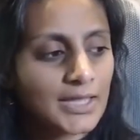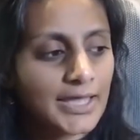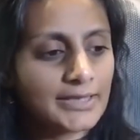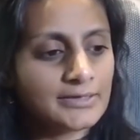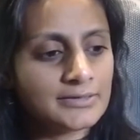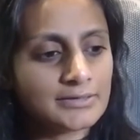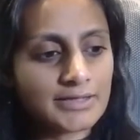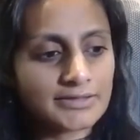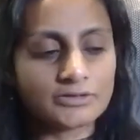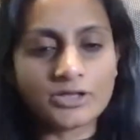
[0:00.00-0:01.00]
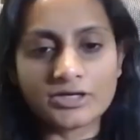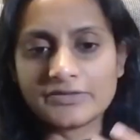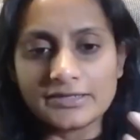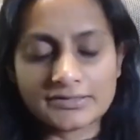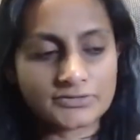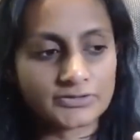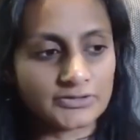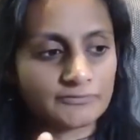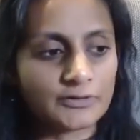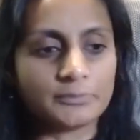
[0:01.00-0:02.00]
And a lot of that is sort of
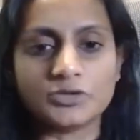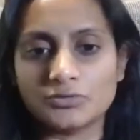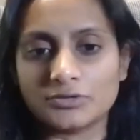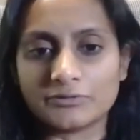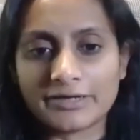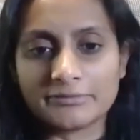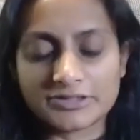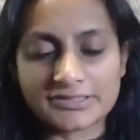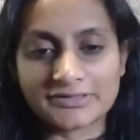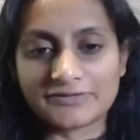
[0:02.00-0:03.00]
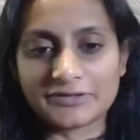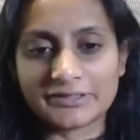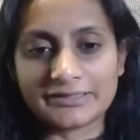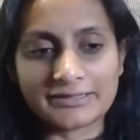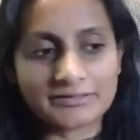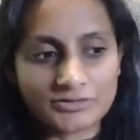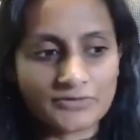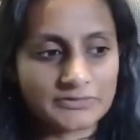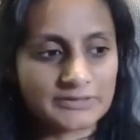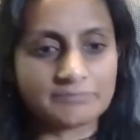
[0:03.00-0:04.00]
from Google, right? Which has, like, very, like, you
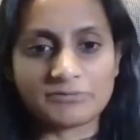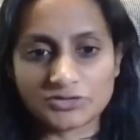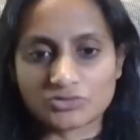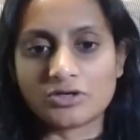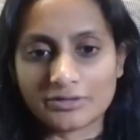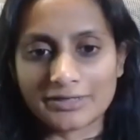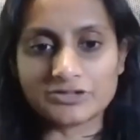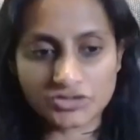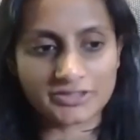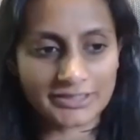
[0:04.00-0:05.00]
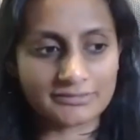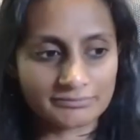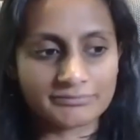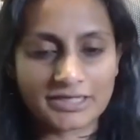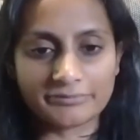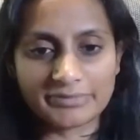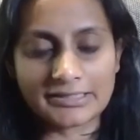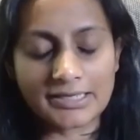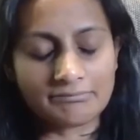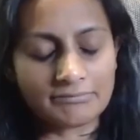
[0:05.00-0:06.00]
have to be a strong engineering kind of
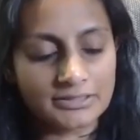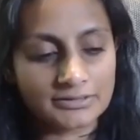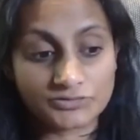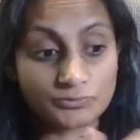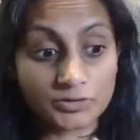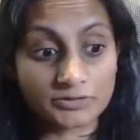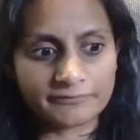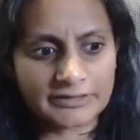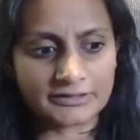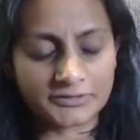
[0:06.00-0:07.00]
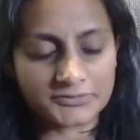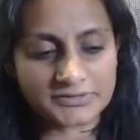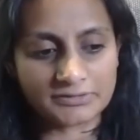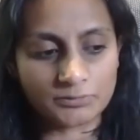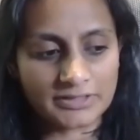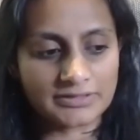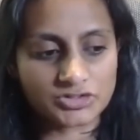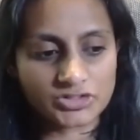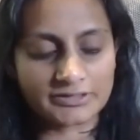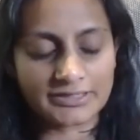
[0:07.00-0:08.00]
PM because you work very closely with
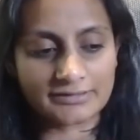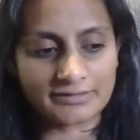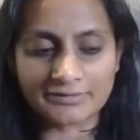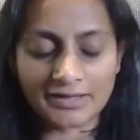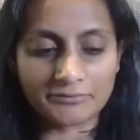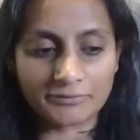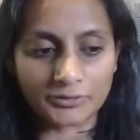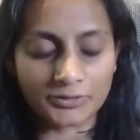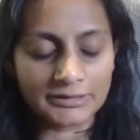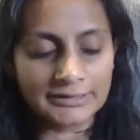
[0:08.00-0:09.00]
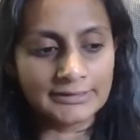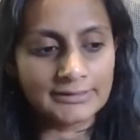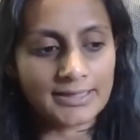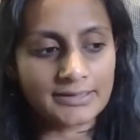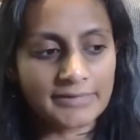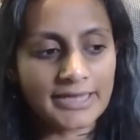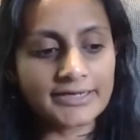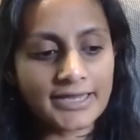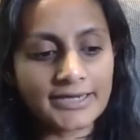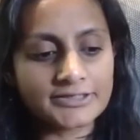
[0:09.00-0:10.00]
engineering in that role. And
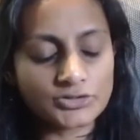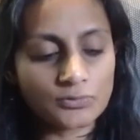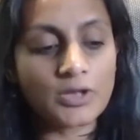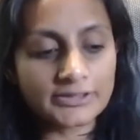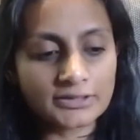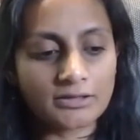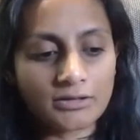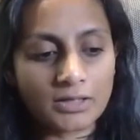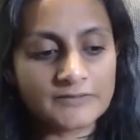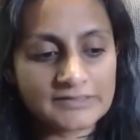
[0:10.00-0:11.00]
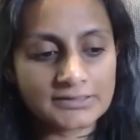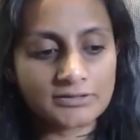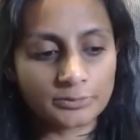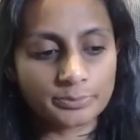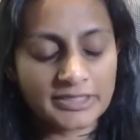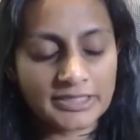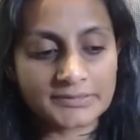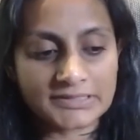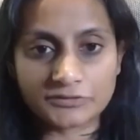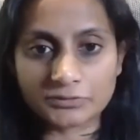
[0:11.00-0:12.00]
I don't, while obviously all
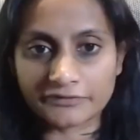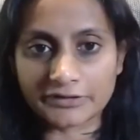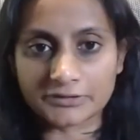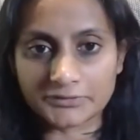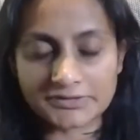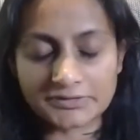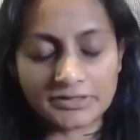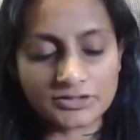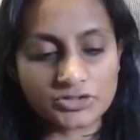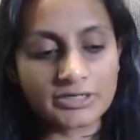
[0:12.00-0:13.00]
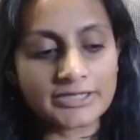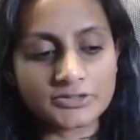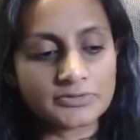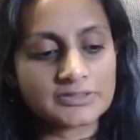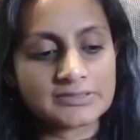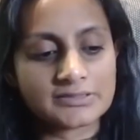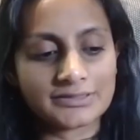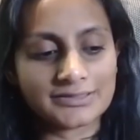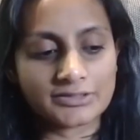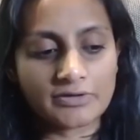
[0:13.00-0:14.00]
PMs have to work very closely with engineering, I don't
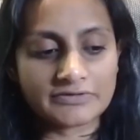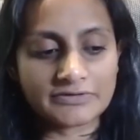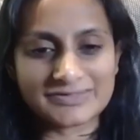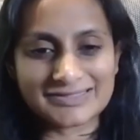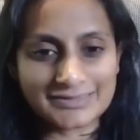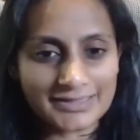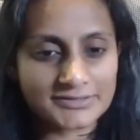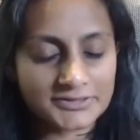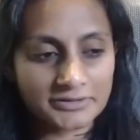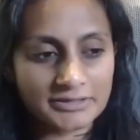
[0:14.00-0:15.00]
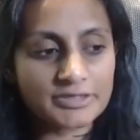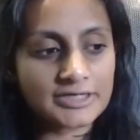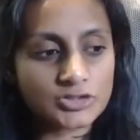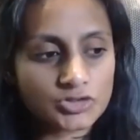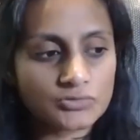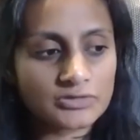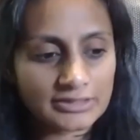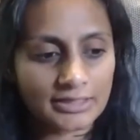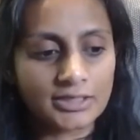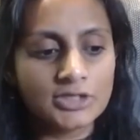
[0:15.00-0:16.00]
necessarily think you have to have a CS degree, but I do
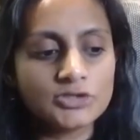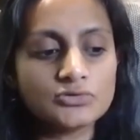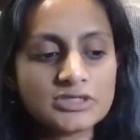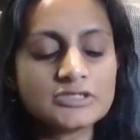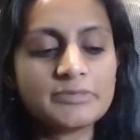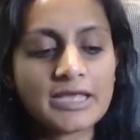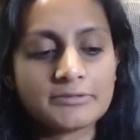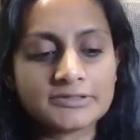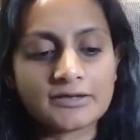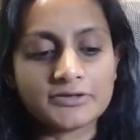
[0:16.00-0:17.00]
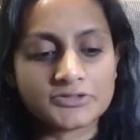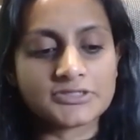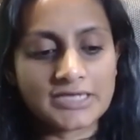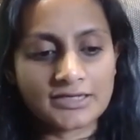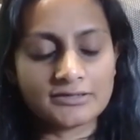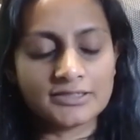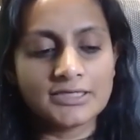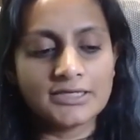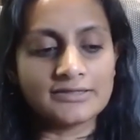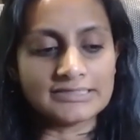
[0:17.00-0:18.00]
think you need to be able to understand
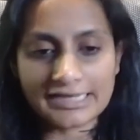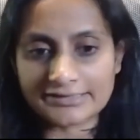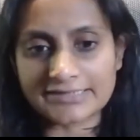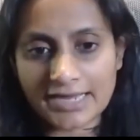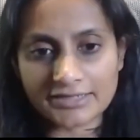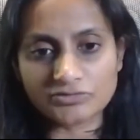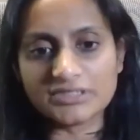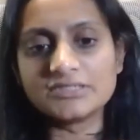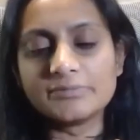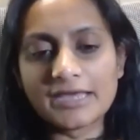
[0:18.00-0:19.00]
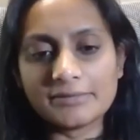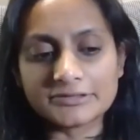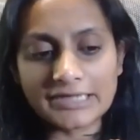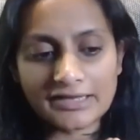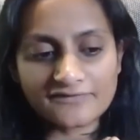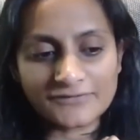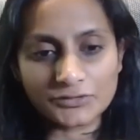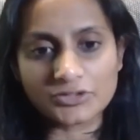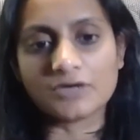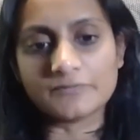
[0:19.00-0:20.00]
the tech stack. You need to be able to have
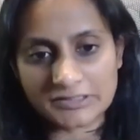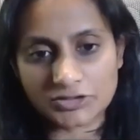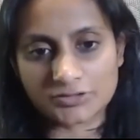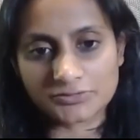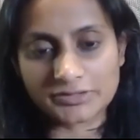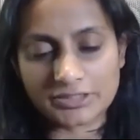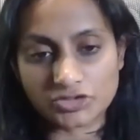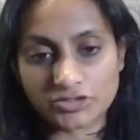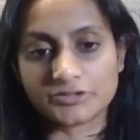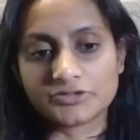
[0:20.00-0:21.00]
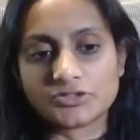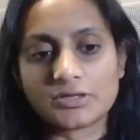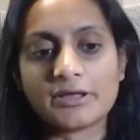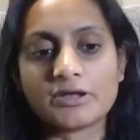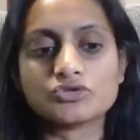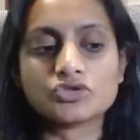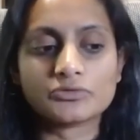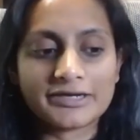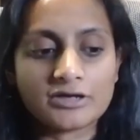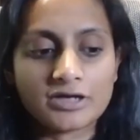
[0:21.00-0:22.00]
good conversations with engineers about
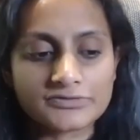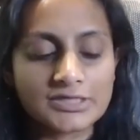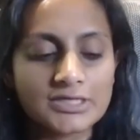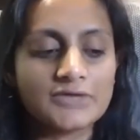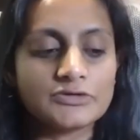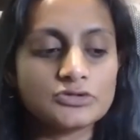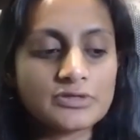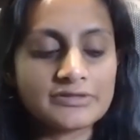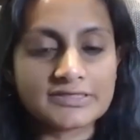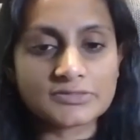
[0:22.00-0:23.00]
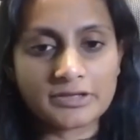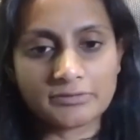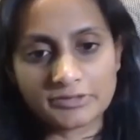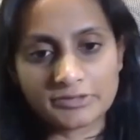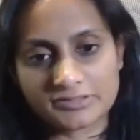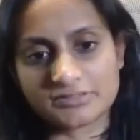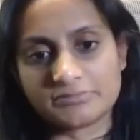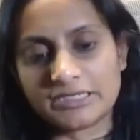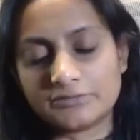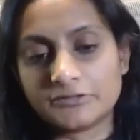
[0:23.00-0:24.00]
trade-offs. If we do it this way, what does it
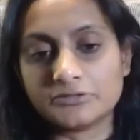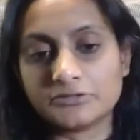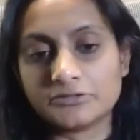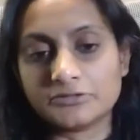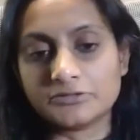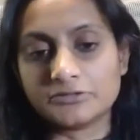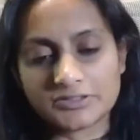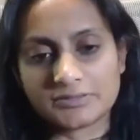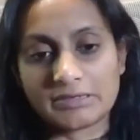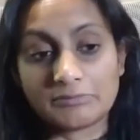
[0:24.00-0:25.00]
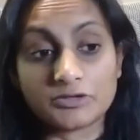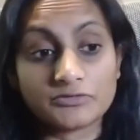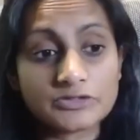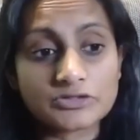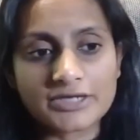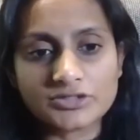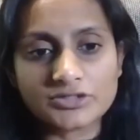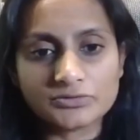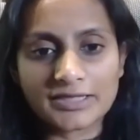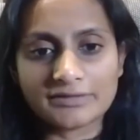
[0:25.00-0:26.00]
mean? If we do it this way, what does it mean? What if we try
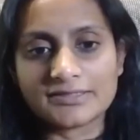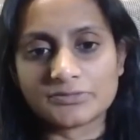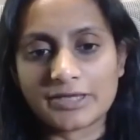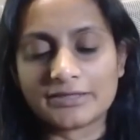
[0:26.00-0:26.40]
doing it this way?